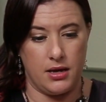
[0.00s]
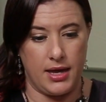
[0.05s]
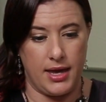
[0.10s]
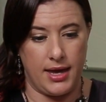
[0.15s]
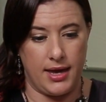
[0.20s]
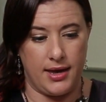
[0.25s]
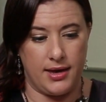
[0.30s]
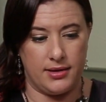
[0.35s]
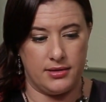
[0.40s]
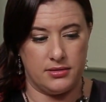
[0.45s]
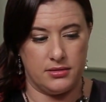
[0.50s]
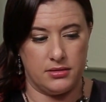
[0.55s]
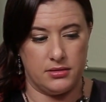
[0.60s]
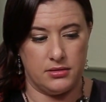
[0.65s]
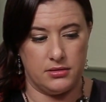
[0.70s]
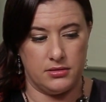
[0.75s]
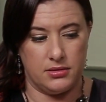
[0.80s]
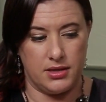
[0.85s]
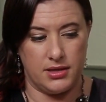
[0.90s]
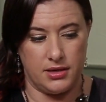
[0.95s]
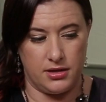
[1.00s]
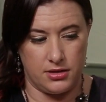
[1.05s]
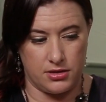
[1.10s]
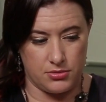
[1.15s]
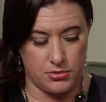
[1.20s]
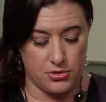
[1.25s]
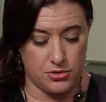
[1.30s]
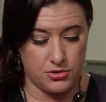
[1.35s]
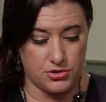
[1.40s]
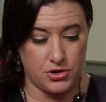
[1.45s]
and getting
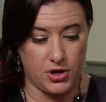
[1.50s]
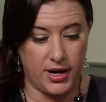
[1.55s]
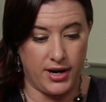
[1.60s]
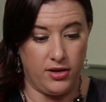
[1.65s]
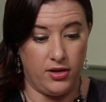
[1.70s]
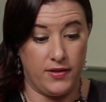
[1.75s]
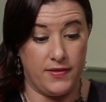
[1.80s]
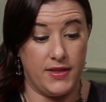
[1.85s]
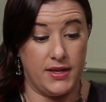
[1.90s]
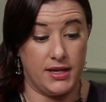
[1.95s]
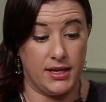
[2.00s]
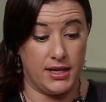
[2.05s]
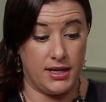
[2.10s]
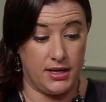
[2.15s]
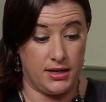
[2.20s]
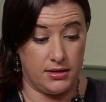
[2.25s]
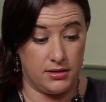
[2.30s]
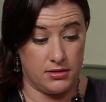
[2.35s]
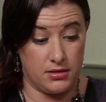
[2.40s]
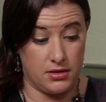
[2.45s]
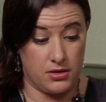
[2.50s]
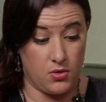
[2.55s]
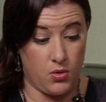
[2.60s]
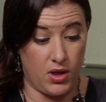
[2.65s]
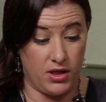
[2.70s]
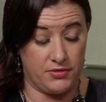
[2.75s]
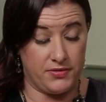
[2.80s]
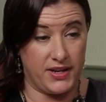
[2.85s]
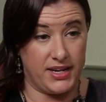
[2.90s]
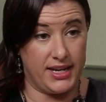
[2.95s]
through the trial and then getting
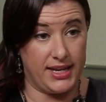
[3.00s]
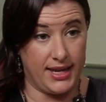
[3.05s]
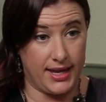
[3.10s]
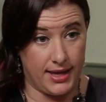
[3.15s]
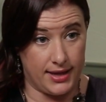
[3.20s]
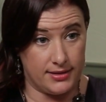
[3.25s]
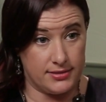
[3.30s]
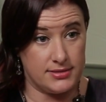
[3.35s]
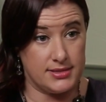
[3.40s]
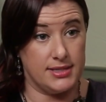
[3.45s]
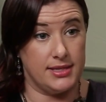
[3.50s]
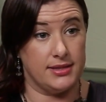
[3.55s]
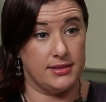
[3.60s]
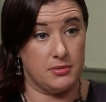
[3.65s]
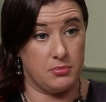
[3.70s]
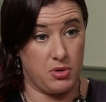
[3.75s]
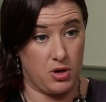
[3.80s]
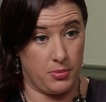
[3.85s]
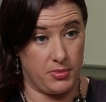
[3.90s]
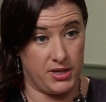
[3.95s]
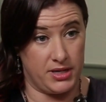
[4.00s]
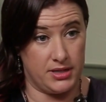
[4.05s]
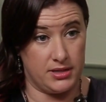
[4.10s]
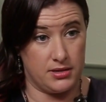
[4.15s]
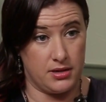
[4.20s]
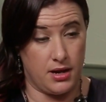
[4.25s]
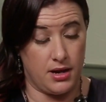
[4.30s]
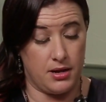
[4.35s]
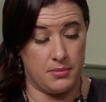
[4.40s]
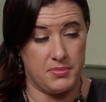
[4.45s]
qualified again to get the
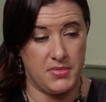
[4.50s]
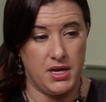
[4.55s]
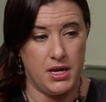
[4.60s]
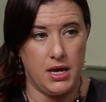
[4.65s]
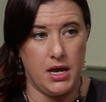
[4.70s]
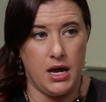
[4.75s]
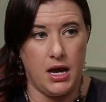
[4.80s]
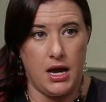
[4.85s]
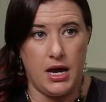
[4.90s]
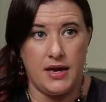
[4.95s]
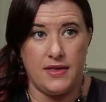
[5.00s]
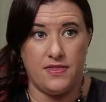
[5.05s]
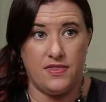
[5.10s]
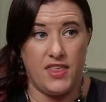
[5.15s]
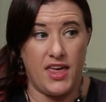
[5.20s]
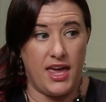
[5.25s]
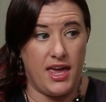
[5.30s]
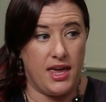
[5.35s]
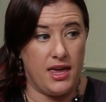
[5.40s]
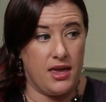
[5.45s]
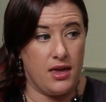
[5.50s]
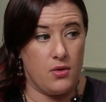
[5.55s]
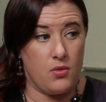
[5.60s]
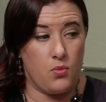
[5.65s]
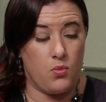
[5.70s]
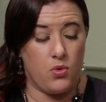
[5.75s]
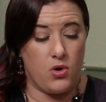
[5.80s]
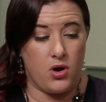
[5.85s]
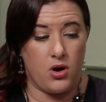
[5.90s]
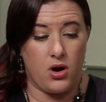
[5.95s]
permanent, they
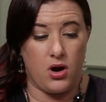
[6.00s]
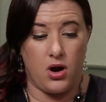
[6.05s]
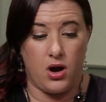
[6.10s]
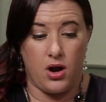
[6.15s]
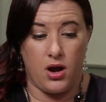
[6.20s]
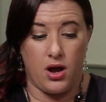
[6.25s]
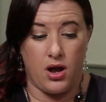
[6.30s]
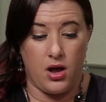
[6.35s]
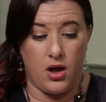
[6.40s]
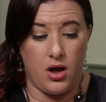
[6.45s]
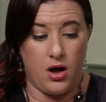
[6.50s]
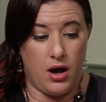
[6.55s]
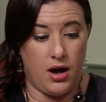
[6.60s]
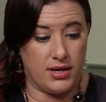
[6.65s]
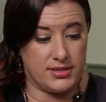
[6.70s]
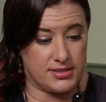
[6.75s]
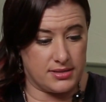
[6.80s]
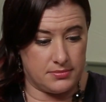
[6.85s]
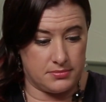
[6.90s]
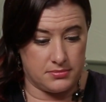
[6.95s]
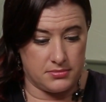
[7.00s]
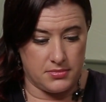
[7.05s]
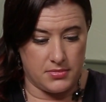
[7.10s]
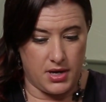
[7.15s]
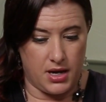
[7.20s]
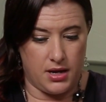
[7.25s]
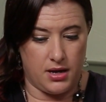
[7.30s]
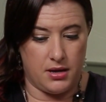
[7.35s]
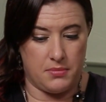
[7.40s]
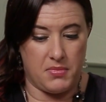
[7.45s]
were awesome.
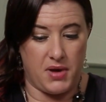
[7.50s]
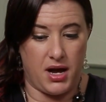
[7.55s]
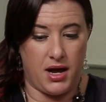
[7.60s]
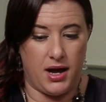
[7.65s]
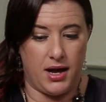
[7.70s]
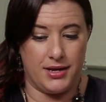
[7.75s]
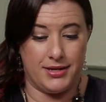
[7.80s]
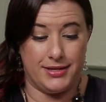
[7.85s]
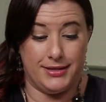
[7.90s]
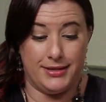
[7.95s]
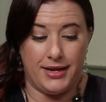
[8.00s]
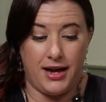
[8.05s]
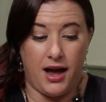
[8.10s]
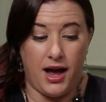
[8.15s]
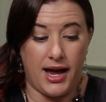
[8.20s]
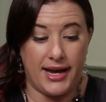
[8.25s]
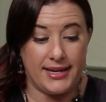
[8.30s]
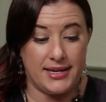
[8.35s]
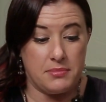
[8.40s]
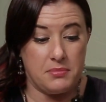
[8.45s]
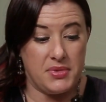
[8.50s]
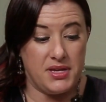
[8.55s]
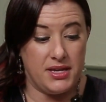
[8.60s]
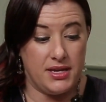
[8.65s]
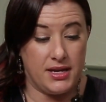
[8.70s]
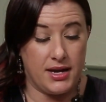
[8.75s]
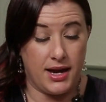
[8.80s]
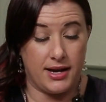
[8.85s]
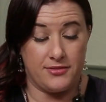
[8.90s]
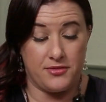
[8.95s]
I can be
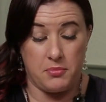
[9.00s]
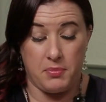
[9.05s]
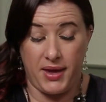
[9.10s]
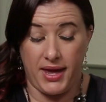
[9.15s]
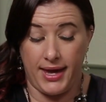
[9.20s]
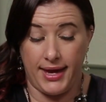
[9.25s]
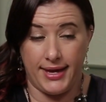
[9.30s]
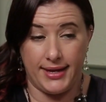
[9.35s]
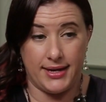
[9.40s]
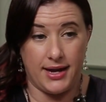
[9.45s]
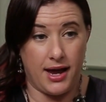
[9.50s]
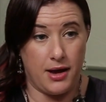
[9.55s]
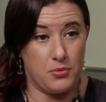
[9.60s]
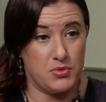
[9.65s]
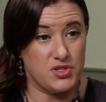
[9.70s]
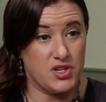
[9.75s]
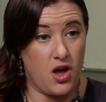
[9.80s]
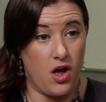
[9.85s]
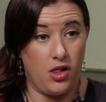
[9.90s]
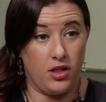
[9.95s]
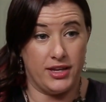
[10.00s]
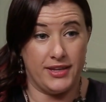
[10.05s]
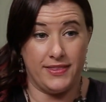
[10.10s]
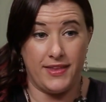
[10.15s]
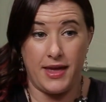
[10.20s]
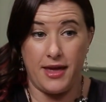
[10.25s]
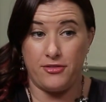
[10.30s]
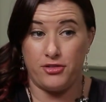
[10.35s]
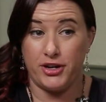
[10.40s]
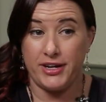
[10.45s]
kind of a pain. I was calling
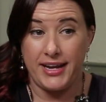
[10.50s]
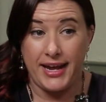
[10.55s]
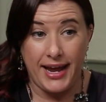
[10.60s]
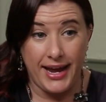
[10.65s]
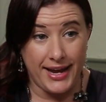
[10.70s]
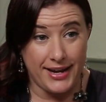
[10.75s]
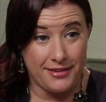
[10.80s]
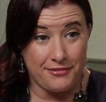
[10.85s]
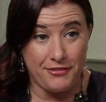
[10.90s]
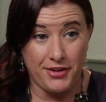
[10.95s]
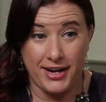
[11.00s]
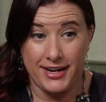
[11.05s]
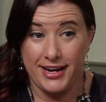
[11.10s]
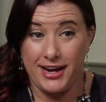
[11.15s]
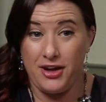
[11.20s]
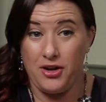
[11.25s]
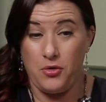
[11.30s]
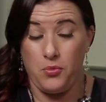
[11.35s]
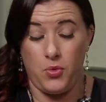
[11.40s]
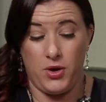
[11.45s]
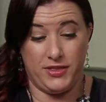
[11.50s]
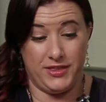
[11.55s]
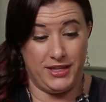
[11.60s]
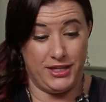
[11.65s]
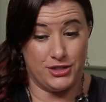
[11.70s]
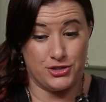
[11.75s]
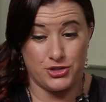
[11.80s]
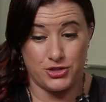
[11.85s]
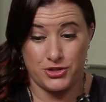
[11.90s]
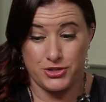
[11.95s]
every day to find out what the
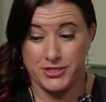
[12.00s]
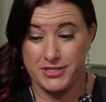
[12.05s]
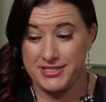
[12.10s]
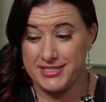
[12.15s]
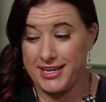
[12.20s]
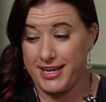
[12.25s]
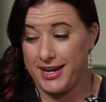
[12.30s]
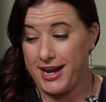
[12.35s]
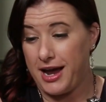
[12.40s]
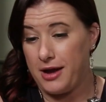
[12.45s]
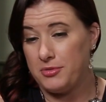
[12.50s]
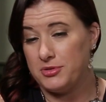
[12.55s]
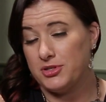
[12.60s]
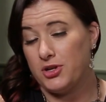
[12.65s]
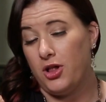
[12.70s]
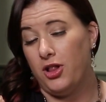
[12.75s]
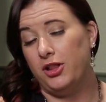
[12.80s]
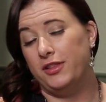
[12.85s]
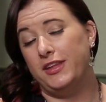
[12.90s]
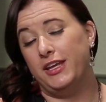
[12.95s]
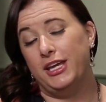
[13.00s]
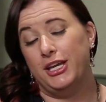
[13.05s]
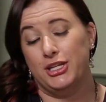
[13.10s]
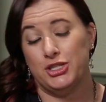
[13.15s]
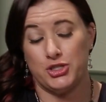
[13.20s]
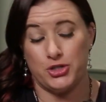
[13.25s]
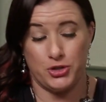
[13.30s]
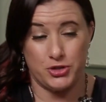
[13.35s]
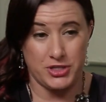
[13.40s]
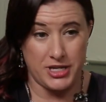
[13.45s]
insurance said. I was calling the
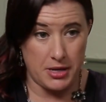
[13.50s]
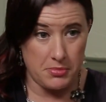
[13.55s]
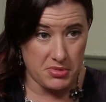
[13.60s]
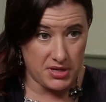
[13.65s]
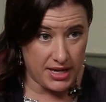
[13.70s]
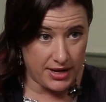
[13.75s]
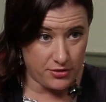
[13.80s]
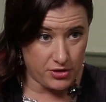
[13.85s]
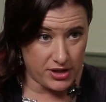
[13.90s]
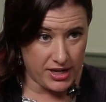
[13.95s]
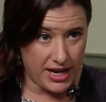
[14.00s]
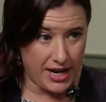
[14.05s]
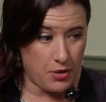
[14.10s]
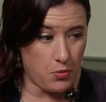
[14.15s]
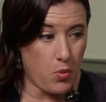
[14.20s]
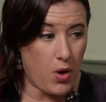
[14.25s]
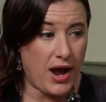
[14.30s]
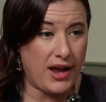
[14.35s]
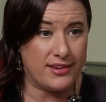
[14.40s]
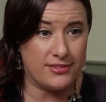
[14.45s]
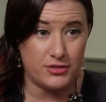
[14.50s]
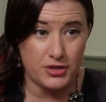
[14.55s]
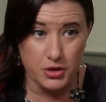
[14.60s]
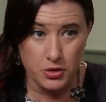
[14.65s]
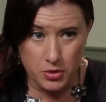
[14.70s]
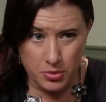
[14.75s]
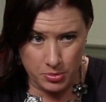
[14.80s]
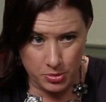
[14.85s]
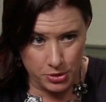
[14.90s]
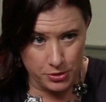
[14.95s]
insurance company every day. Why haven't
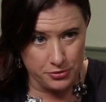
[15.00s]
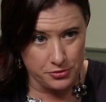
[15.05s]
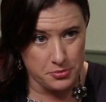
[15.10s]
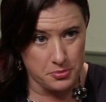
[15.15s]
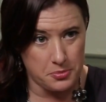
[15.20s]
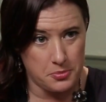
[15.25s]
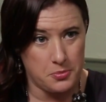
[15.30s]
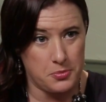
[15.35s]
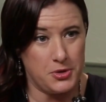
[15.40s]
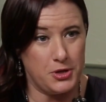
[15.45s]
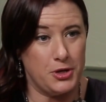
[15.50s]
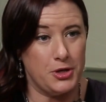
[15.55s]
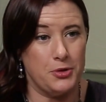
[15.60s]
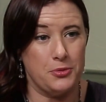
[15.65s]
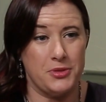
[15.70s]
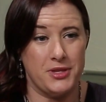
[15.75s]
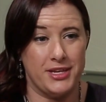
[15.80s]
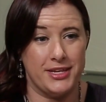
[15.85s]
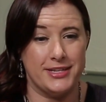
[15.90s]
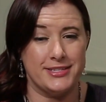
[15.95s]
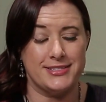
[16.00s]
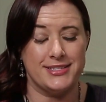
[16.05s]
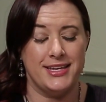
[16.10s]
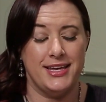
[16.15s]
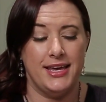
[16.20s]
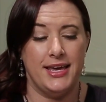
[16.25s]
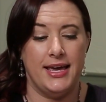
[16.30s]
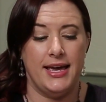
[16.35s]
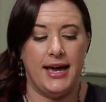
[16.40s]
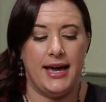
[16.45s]
you approved, you know, this?
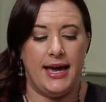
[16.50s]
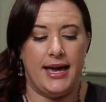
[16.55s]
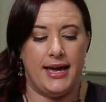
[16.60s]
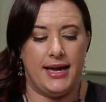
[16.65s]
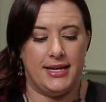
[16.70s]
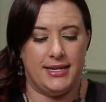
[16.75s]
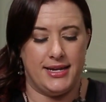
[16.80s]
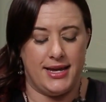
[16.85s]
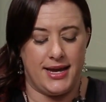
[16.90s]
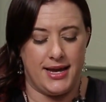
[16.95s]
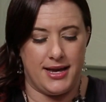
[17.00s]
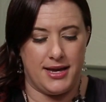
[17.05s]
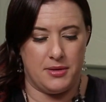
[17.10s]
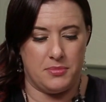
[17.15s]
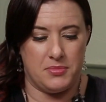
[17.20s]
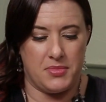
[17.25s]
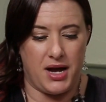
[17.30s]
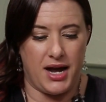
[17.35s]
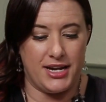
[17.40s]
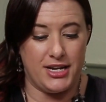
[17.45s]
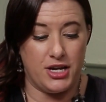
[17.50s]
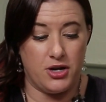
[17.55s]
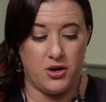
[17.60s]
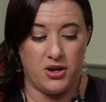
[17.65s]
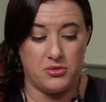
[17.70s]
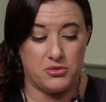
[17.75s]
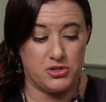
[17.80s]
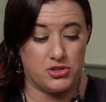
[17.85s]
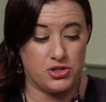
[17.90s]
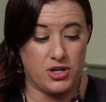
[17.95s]
And I know
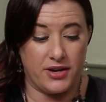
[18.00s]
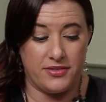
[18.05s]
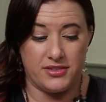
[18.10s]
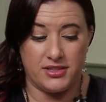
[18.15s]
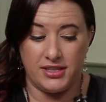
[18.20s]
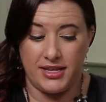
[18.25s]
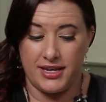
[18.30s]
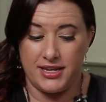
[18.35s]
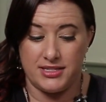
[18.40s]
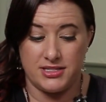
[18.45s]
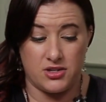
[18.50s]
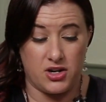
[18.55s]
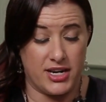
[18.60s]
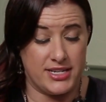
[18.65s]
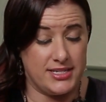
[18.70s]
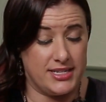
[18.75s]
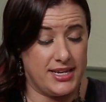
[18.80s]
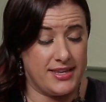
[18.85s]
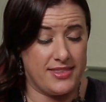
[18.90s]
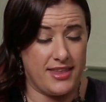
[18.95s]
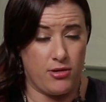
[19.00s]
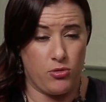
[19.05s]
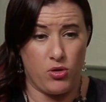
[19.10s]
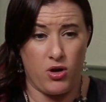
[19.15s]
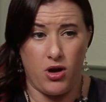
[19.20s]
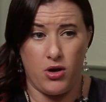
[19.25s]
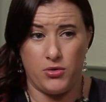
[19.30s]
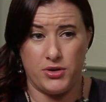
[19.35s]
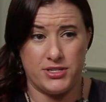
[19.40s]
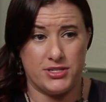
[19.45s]
I was driving the ladies crazy, and they were
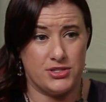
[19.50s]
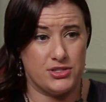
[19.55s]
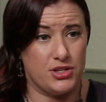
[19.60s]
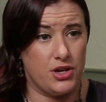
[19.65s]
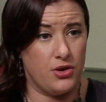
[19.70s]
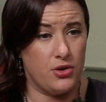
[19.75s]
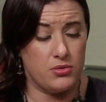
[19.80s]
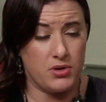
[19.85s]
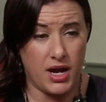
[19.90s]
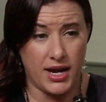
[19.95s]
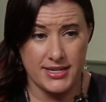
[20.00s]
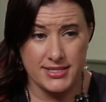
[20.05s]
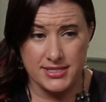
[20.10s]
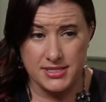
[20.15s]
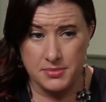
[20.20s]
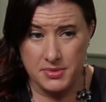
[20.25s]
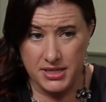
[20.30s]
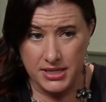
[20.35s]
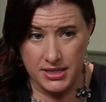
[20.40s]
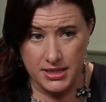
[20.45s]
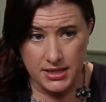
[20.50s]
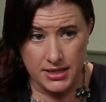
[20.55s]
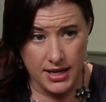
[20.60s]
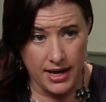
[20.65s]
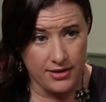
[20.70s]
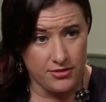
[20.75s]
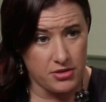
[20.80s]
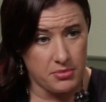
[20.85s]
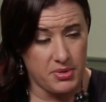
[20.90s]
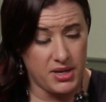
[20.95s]
always so nice to me.
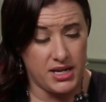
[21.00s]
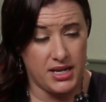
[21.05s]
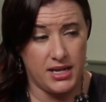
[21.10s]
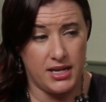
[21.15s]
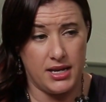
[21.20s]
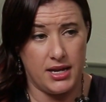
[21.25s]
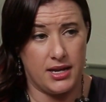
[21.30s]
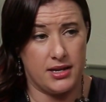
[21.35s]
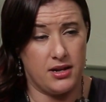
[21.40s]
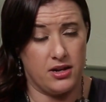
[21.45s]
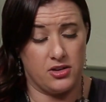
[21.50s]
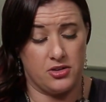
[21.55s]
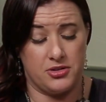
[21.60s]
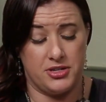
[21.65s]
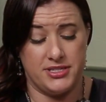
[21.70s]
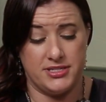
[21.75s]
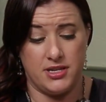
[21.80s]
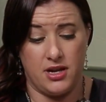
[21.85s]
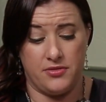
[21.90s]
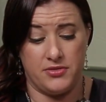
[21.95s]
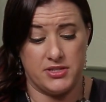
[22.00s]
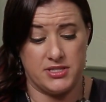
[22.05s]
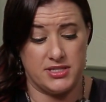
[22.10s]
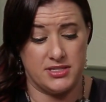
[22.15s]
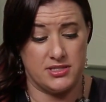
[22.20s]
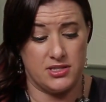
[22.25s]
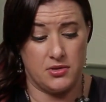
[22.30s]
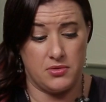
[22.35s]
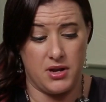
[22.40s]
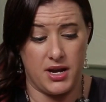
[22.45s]
Everybody at Dr. Reed's office
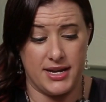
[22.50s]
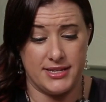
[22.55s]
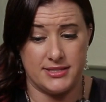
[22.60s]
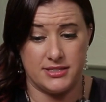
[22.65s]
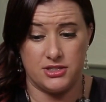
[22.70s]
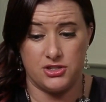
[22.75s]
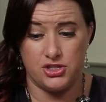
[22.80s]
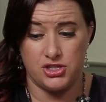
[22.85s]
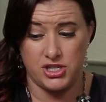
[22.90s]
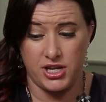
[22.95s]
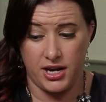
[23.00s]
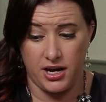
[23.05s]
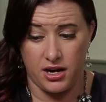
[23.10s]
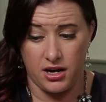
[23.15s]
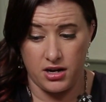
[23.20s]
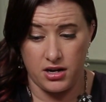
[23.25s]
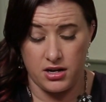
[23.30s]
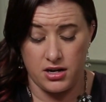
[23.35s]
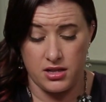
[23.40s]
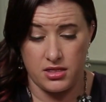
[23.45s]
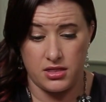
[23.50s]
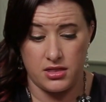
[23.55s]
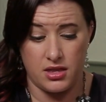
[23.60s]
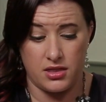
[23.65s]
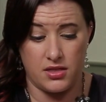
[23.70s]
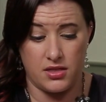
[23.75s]
is so nice. Share,